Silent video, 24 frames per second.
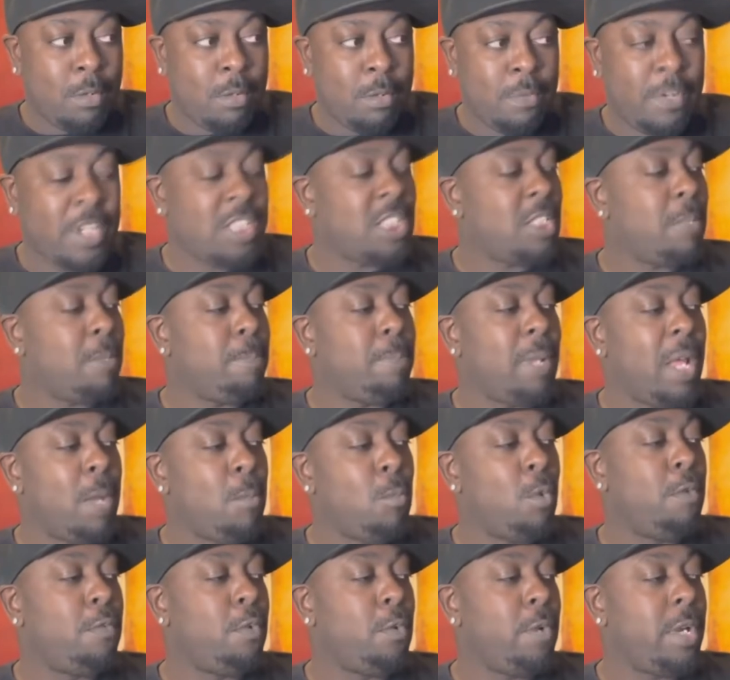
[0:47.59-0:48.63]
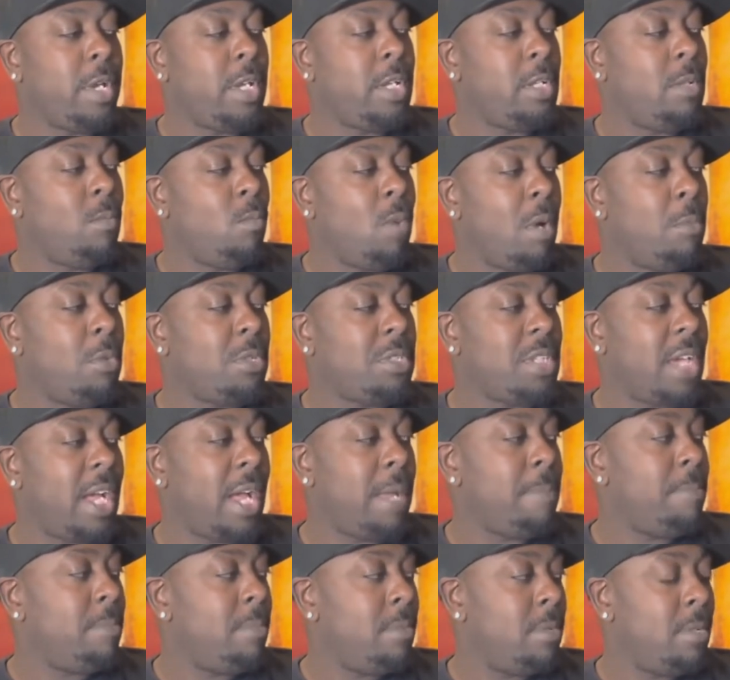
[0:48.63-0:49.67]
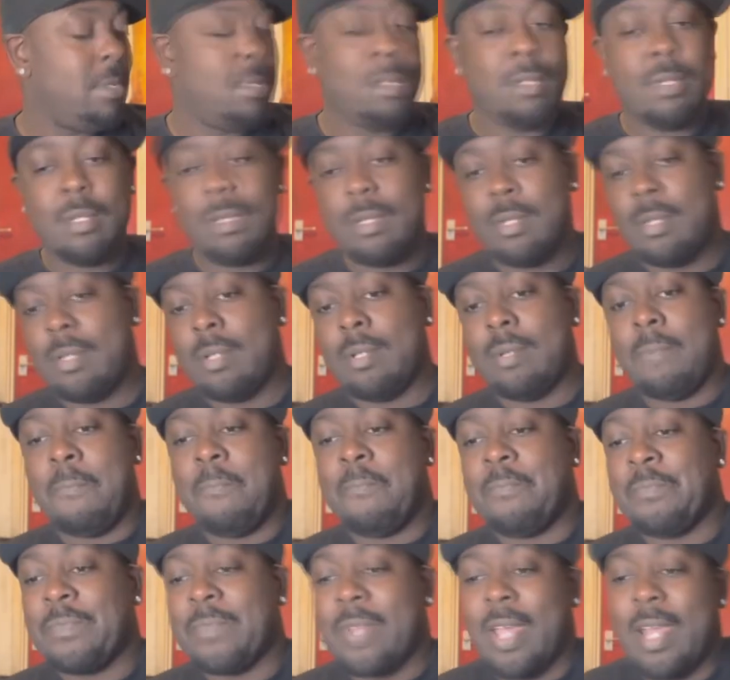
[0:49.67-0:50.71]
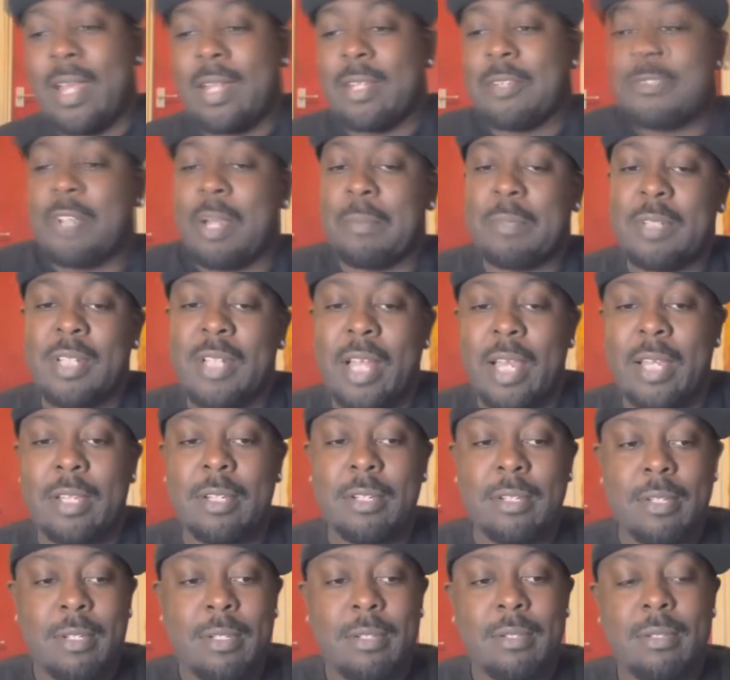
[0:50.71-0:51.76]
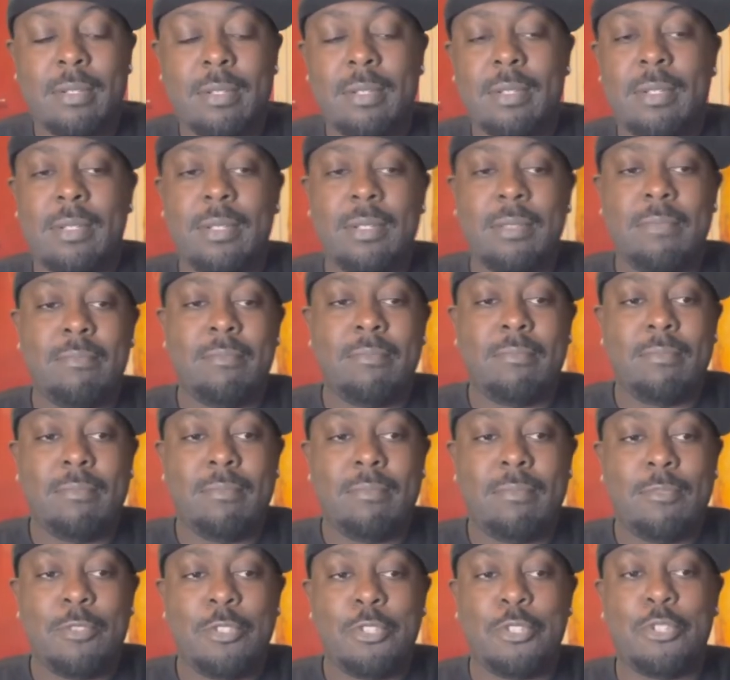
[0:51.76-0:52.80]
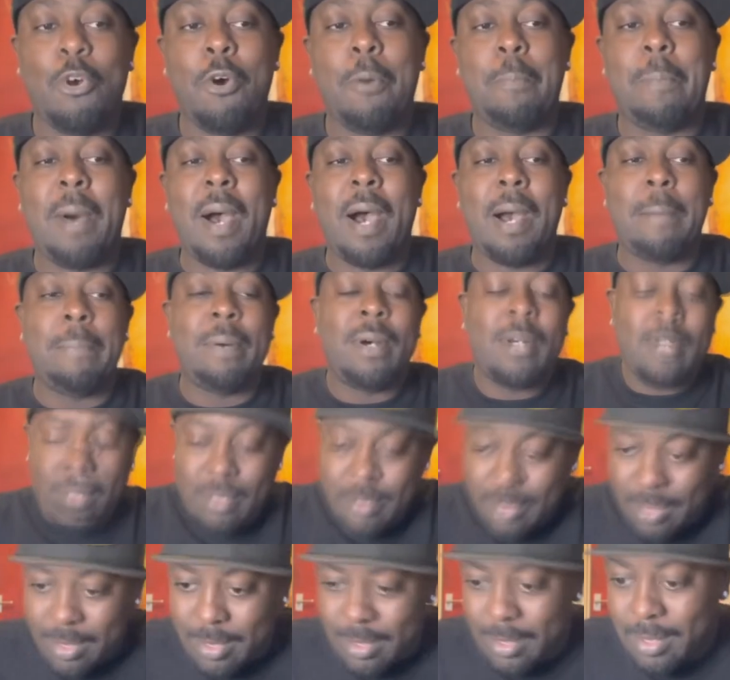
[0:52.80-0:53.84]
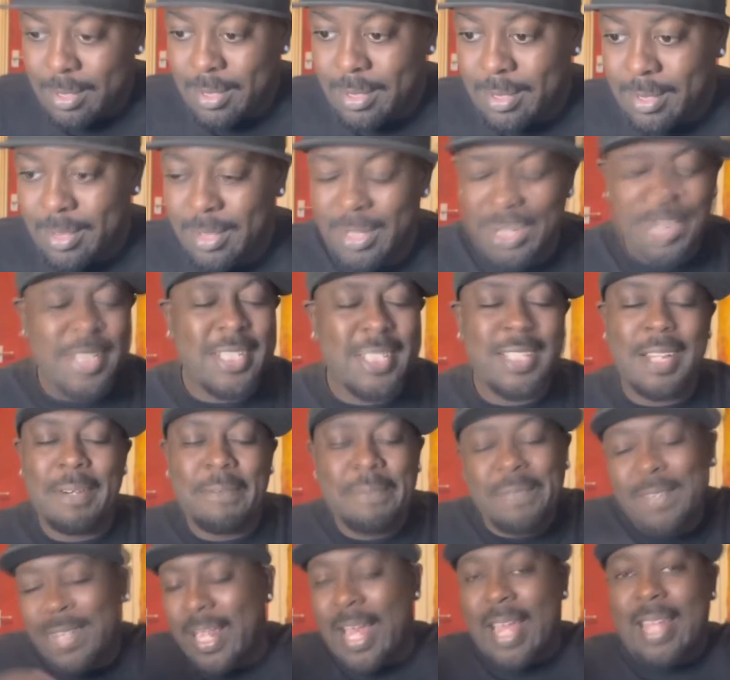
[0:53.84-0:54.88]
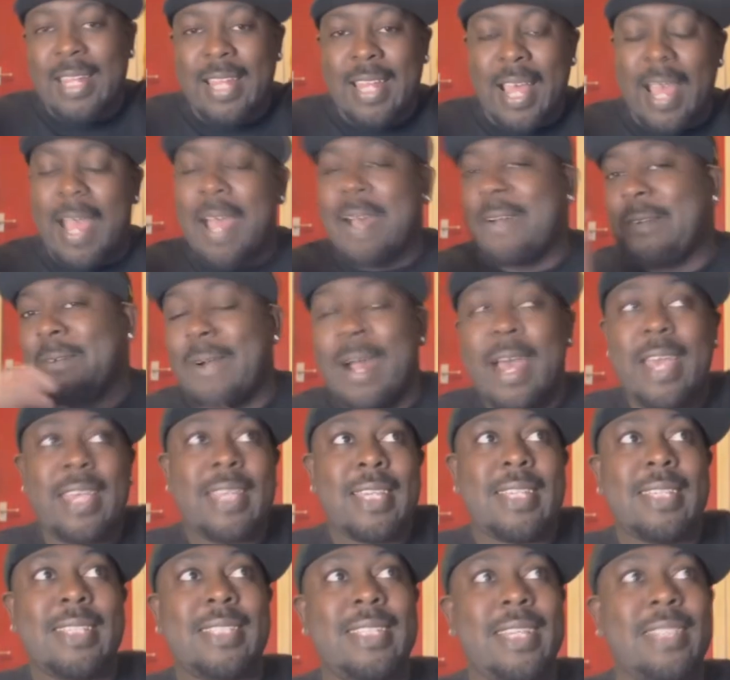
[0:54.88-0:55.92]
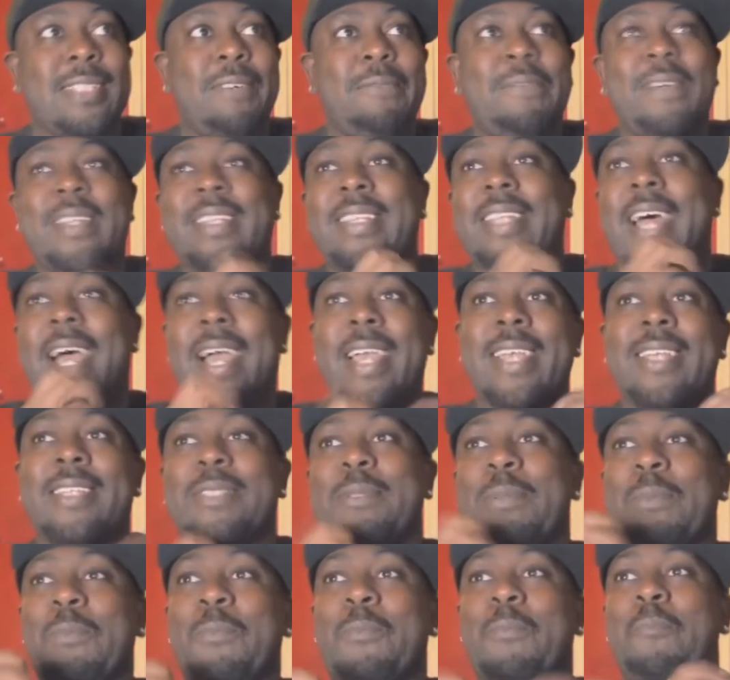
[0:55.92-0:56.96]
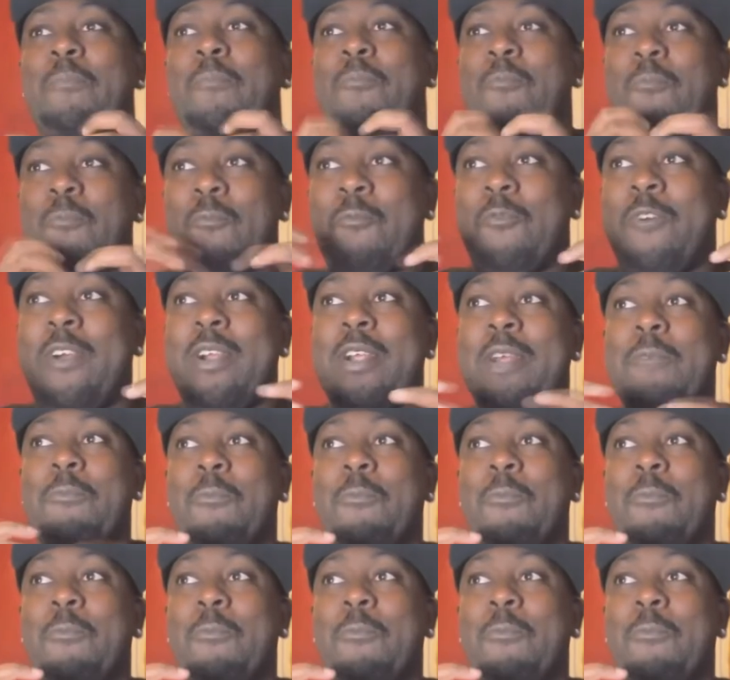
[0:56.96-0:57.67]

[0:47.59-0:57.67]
fancy playing Wolverine one more time? And then Hugh Jackman's like, sure, bub. Or something like that, right? He said something that is very